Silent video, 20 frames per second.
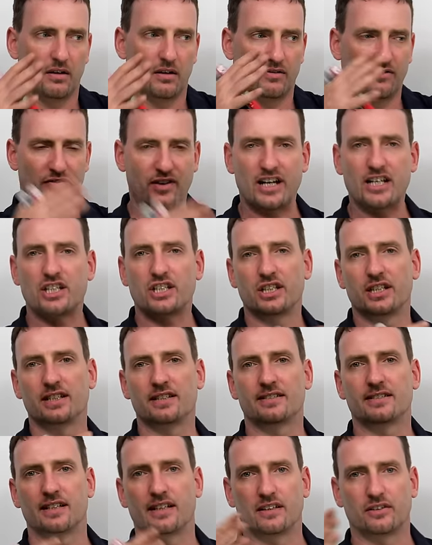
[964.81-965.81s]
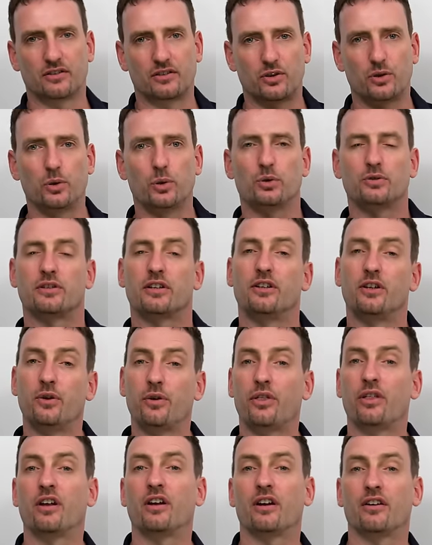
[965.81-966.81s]
functions and tools that
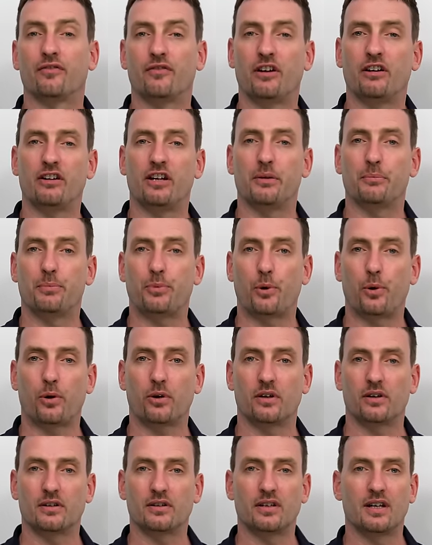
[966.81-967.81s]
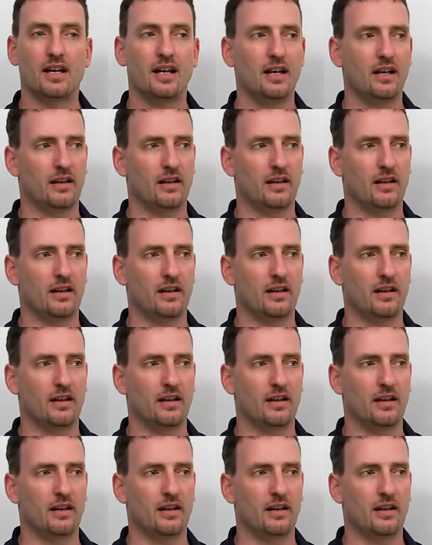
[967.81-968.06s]
you think are very important